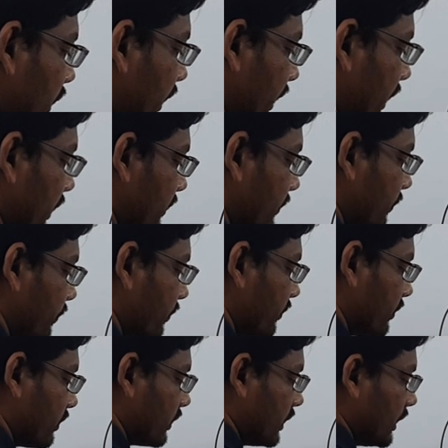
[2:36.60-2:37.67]
here.
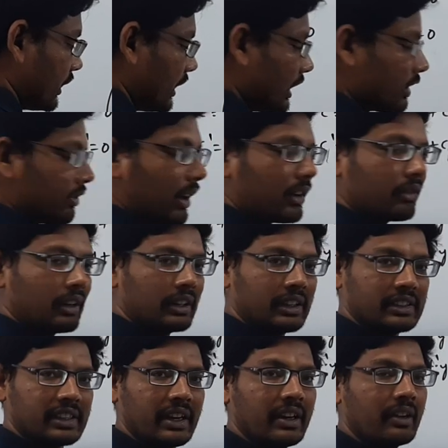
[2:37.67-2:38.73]
S11
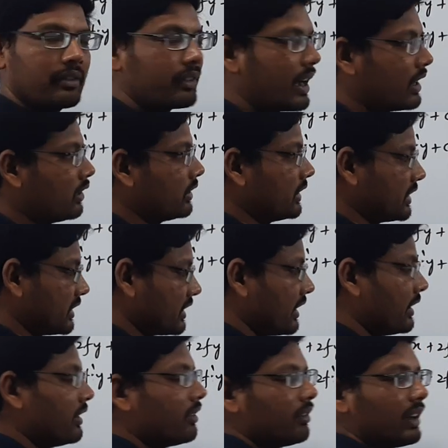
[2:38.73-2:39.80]
is a value, this is
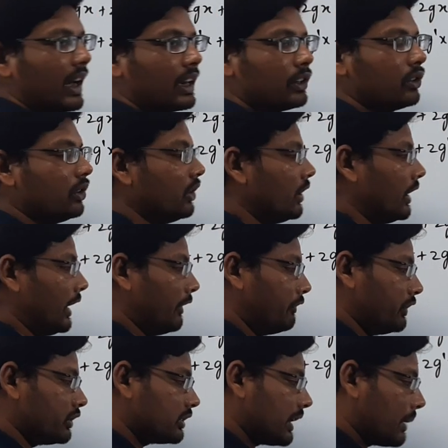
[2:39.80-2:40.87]
a value.
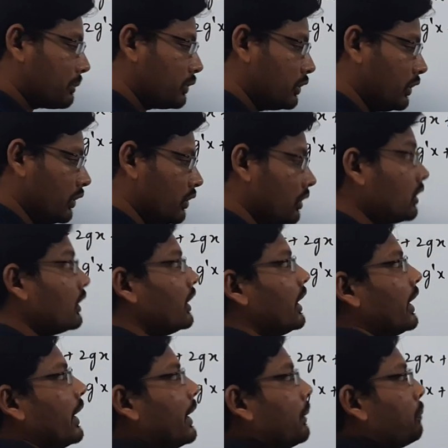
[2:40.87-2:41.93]
If you
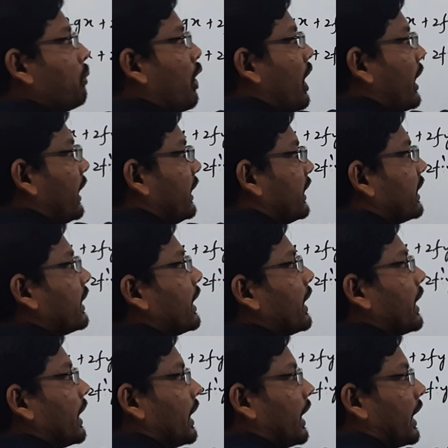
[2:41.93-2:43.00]
substitute point
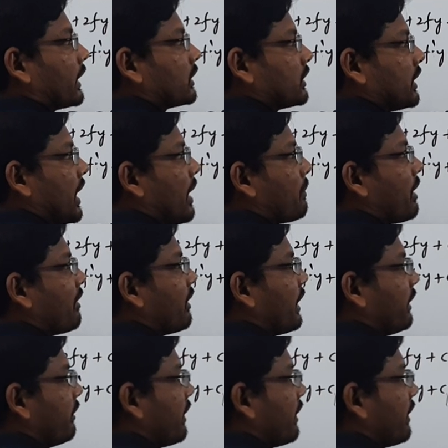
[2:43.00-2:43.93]
x comma y